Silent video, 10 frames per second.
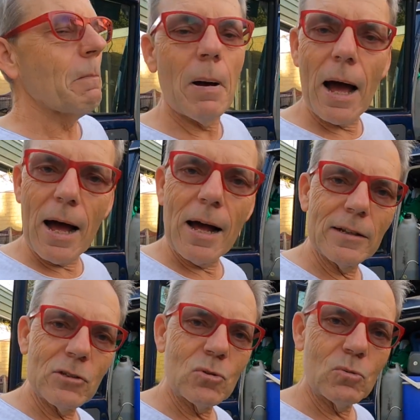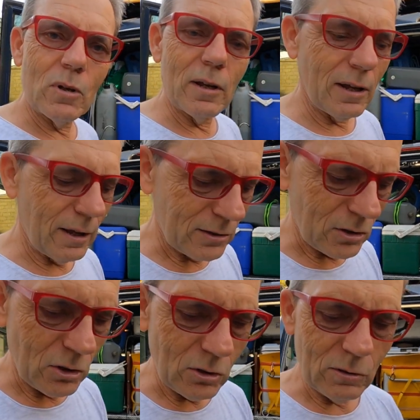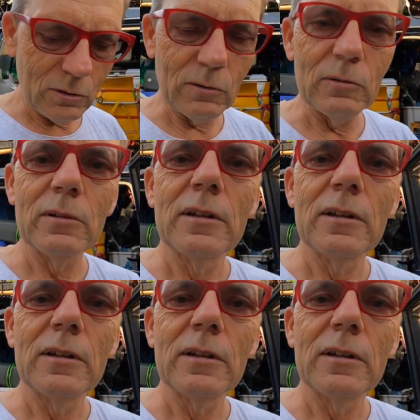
parts, so you can